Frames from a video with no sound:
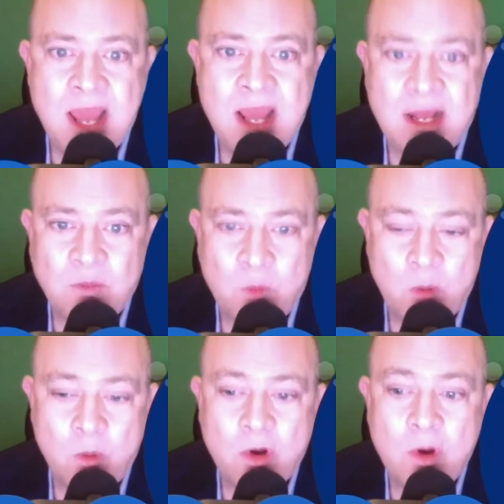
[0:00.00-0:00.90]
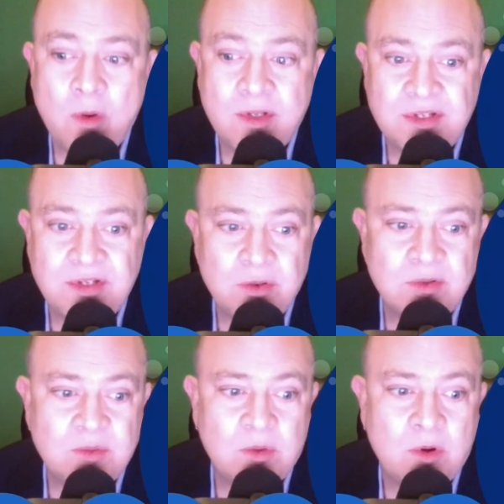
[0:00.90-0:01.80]
And what we're going to do
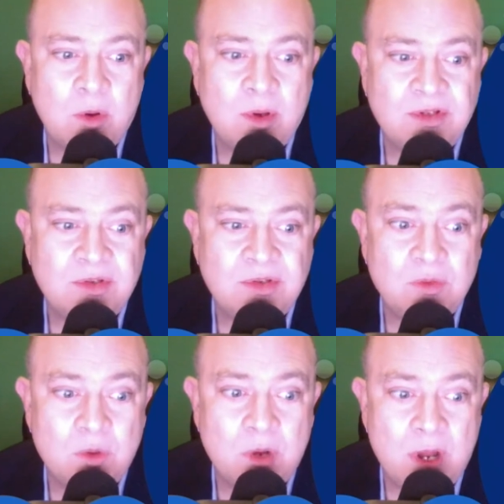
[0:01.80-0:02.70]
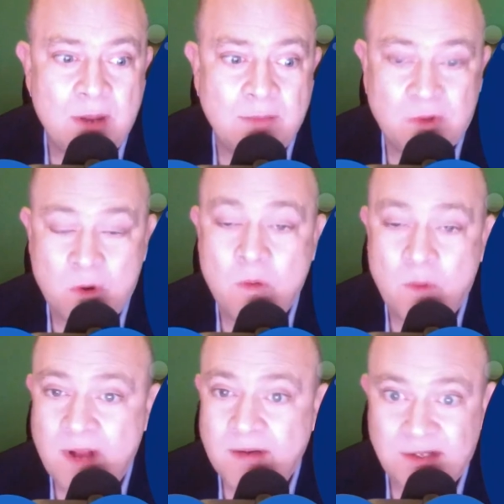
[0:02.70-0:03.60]
is we're going to go
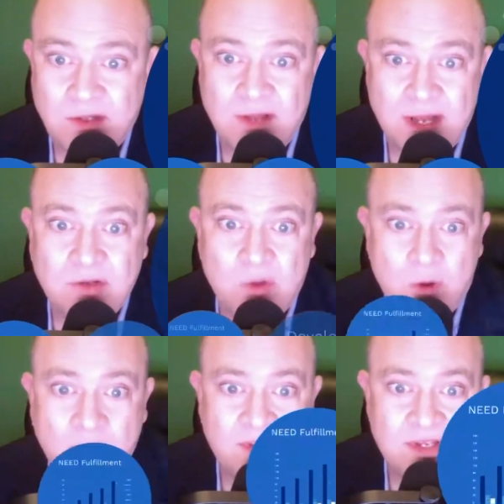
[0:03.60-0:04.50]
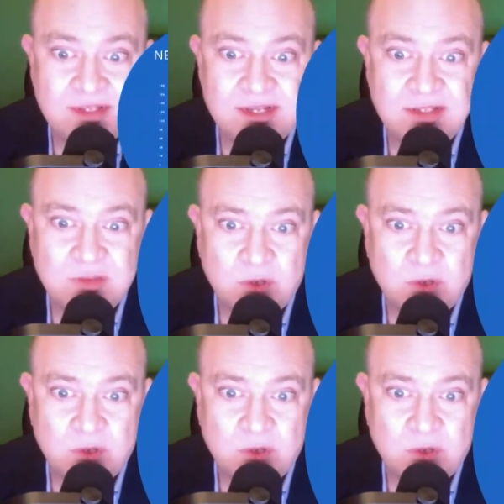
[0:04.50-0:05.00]
around and collect all these needs.